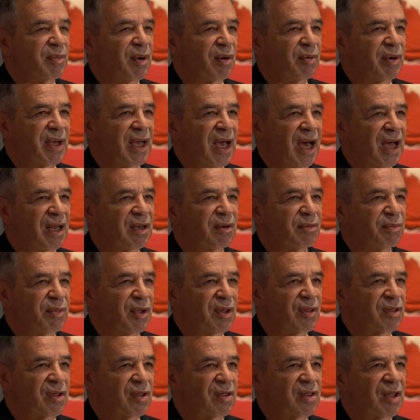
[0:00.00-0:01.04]
but we hadn't
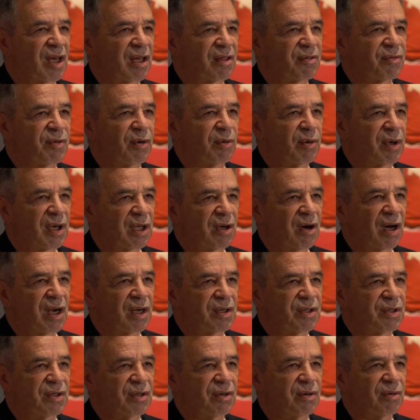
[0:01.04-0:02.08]
been successful when it
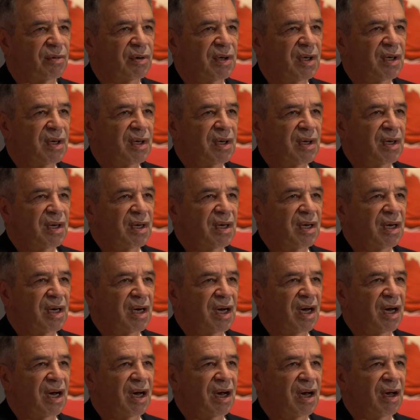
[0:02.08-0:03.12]
got to
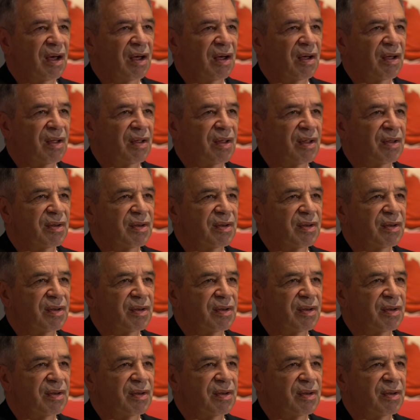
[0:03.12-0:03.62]
uh,